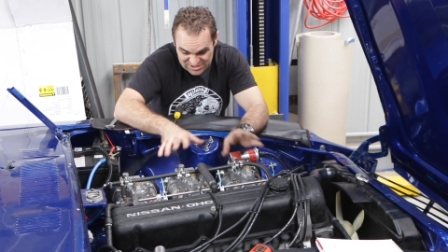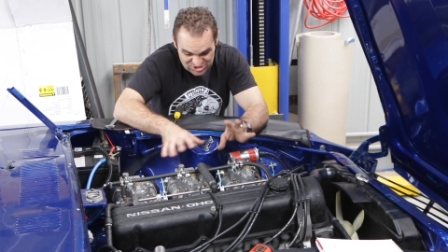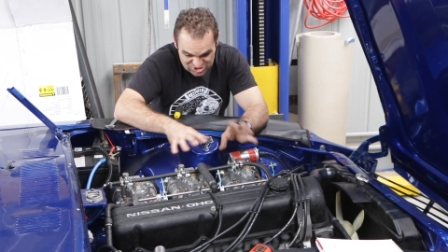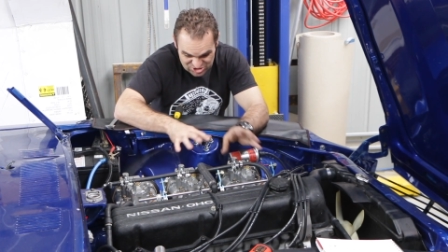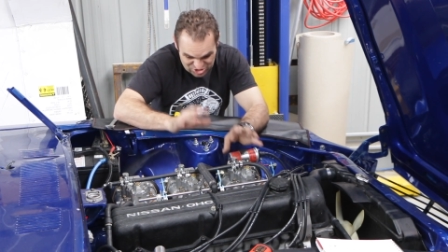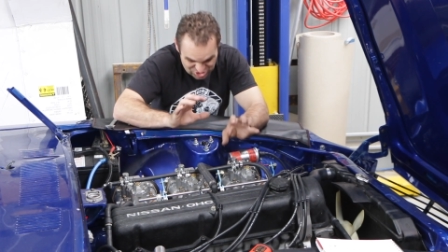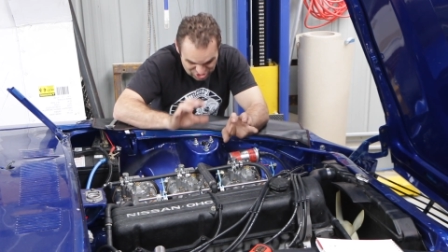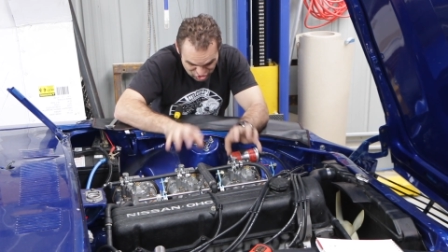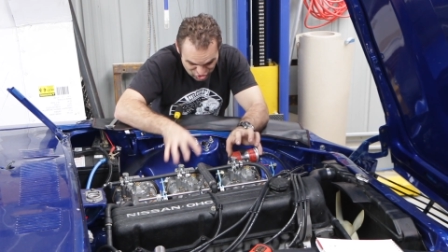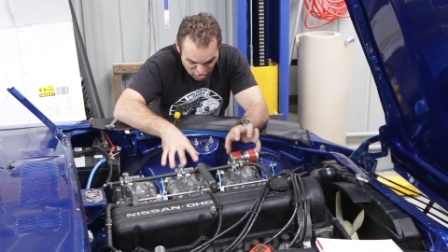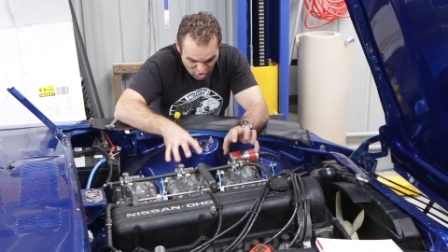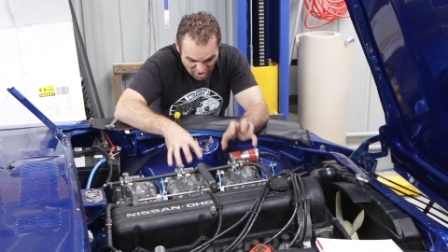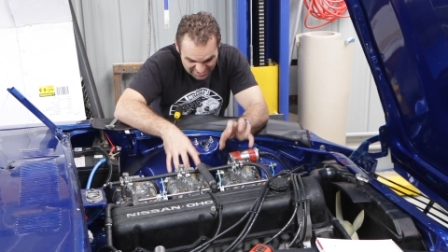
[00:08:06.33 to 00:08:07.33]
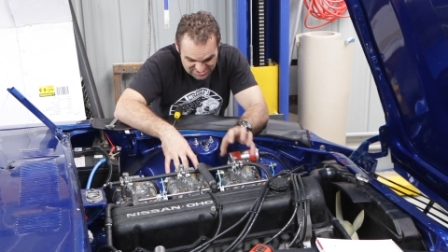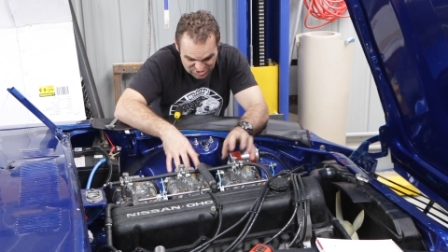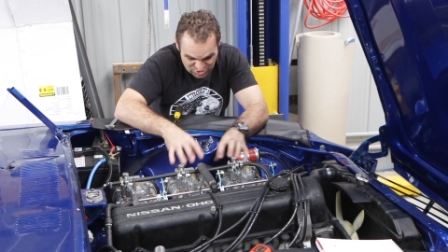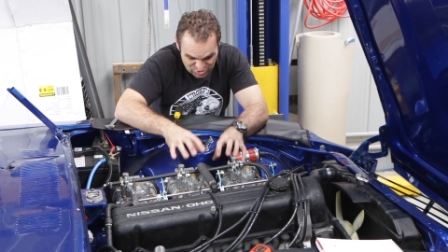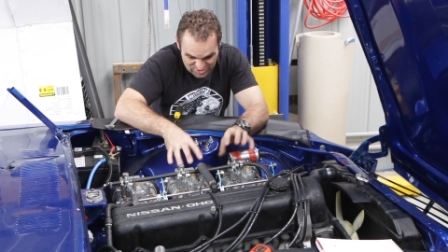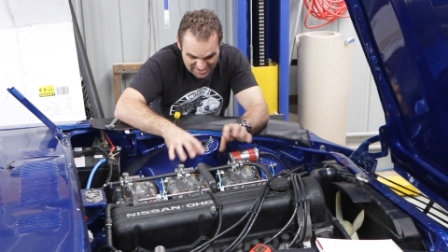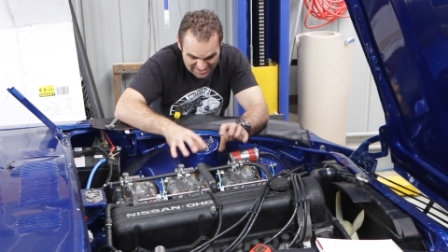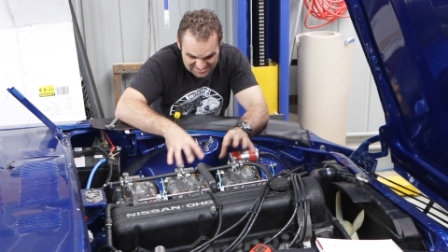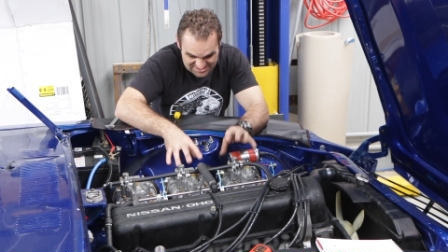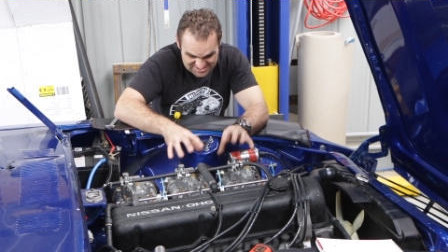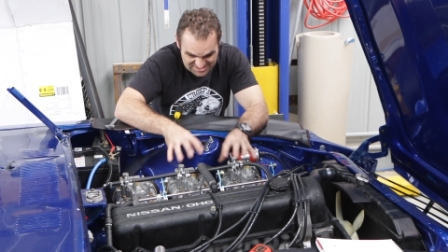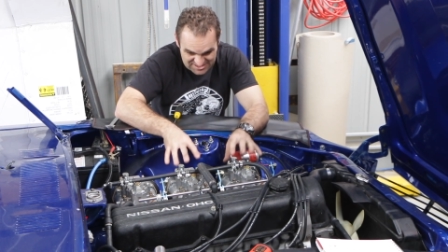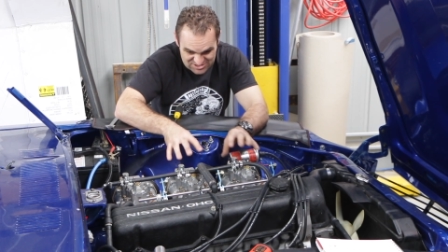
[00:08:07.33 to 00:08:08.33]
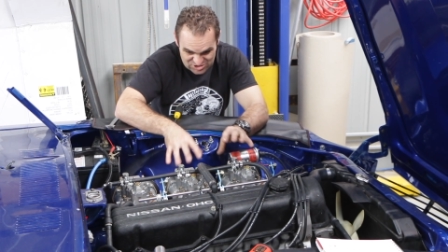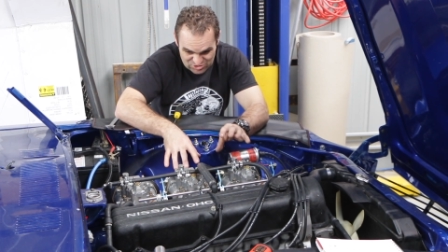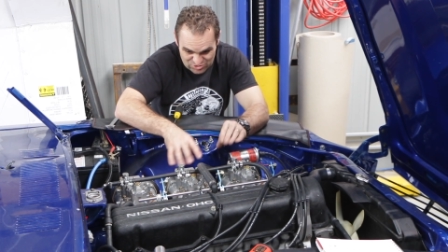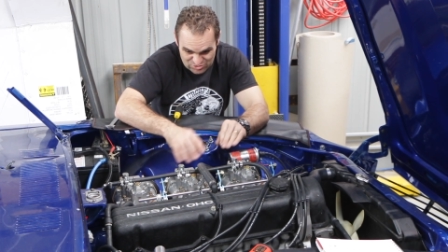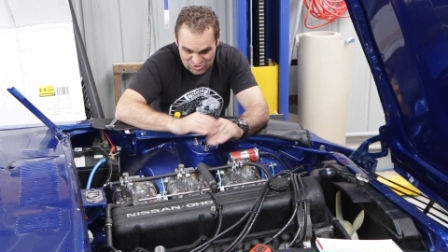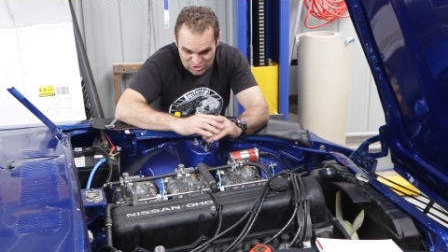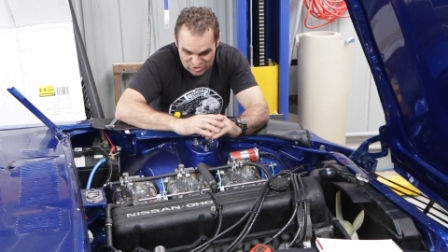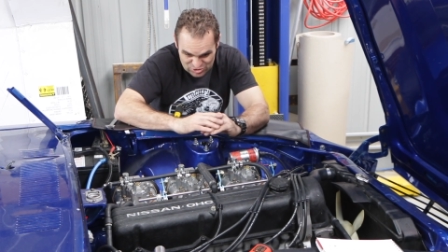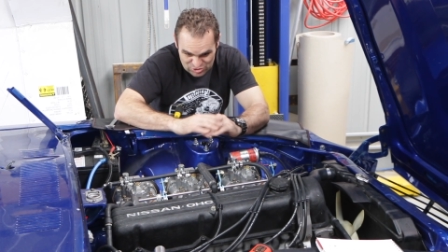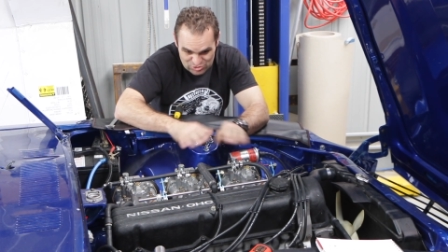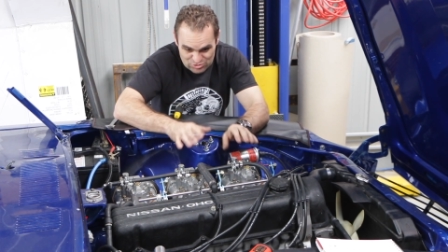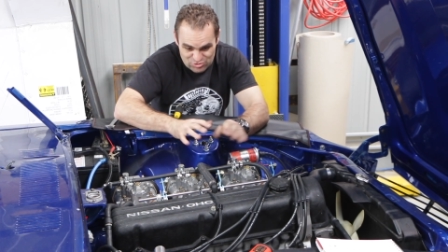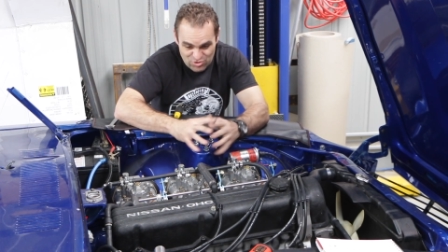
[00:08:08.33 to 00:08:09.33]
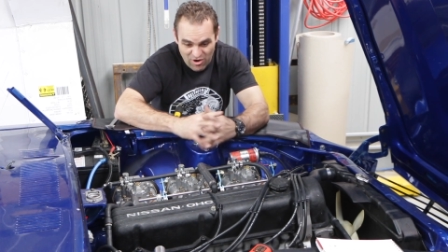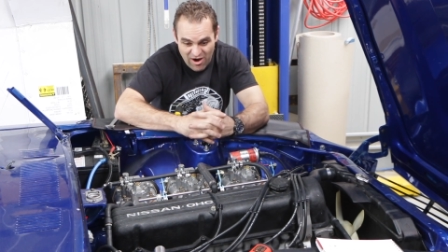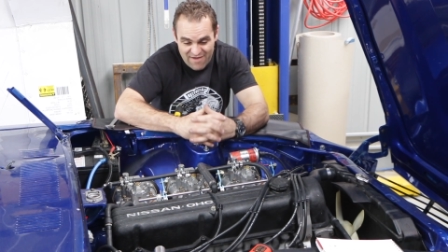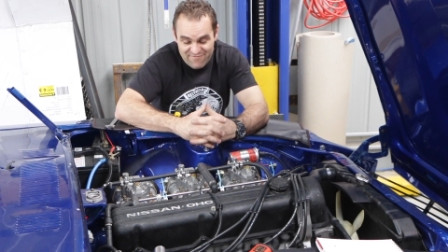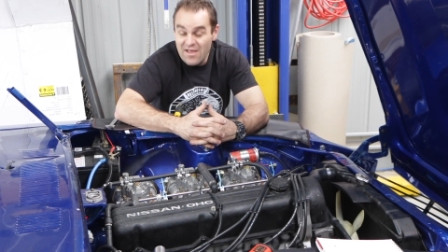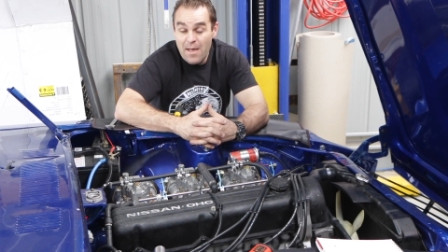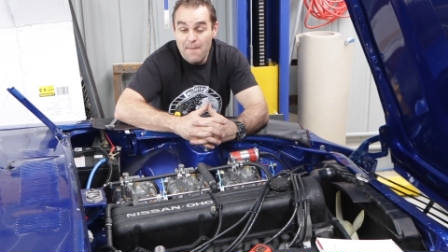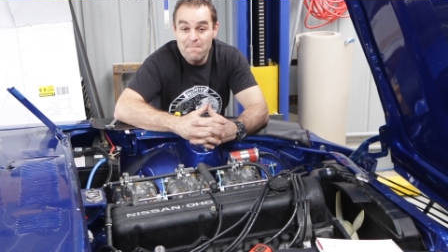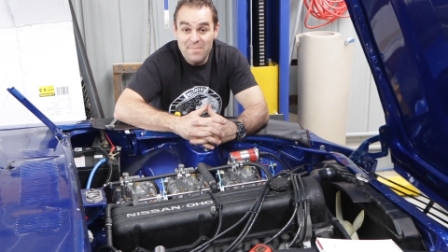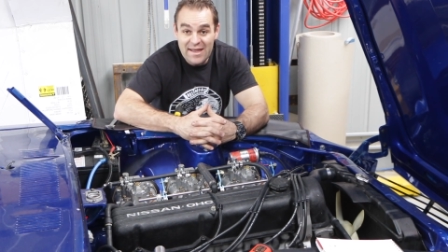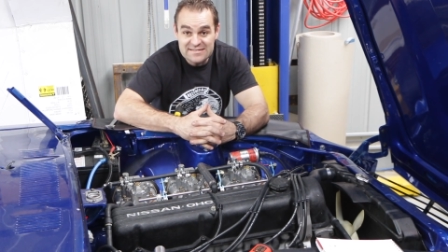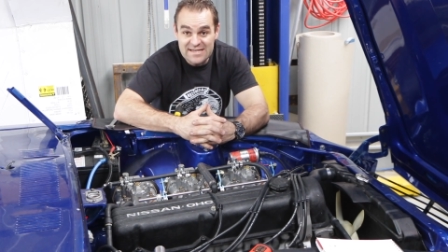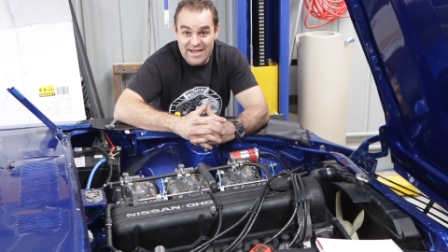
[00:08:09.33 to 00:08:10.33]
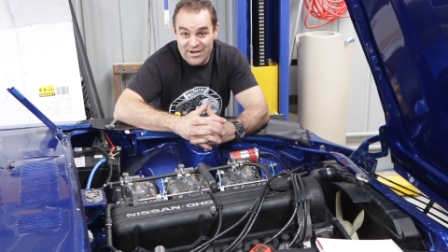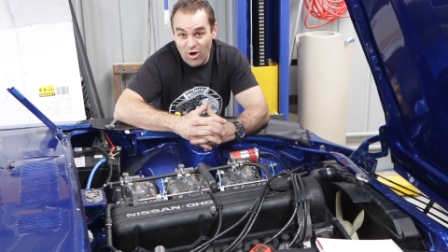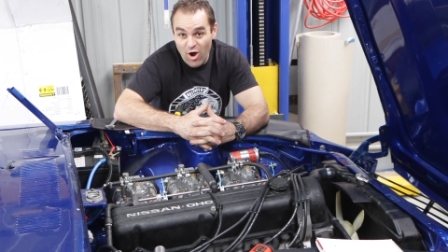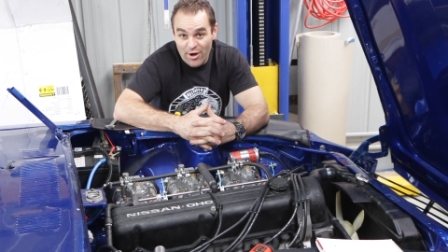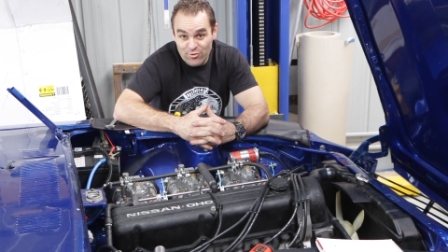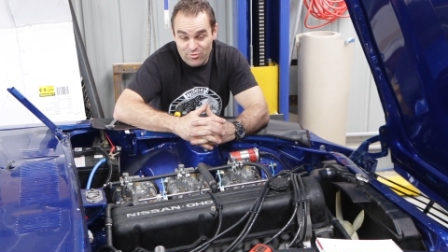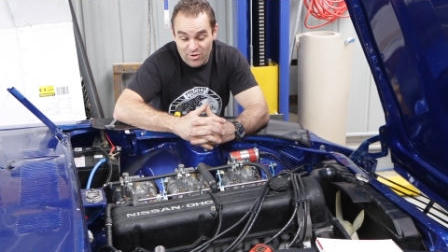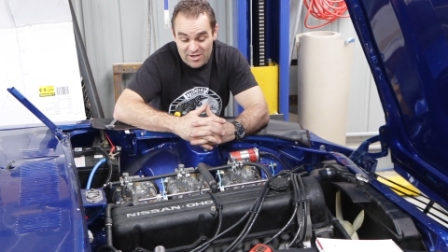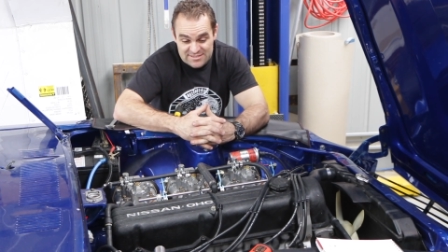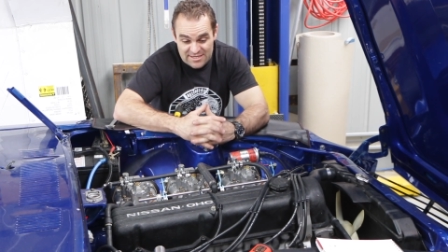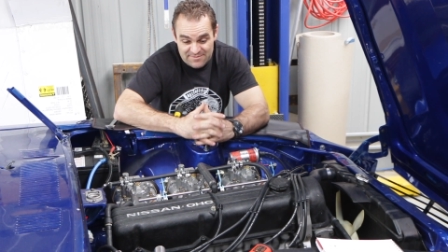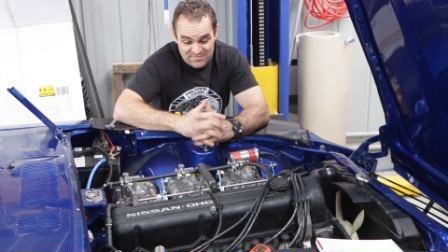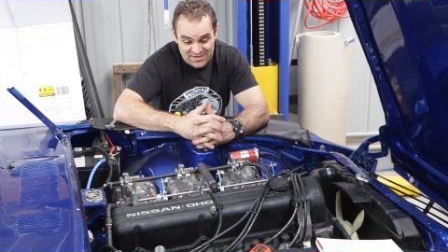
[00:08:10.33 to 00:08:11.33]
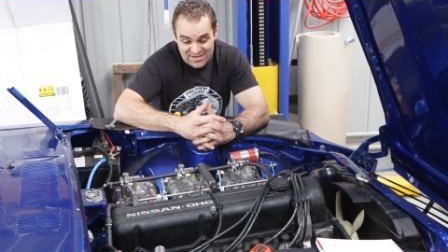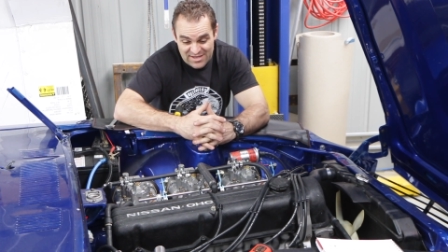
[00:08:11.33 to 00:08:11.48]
just trying to get this thing to drive better and idle nicer.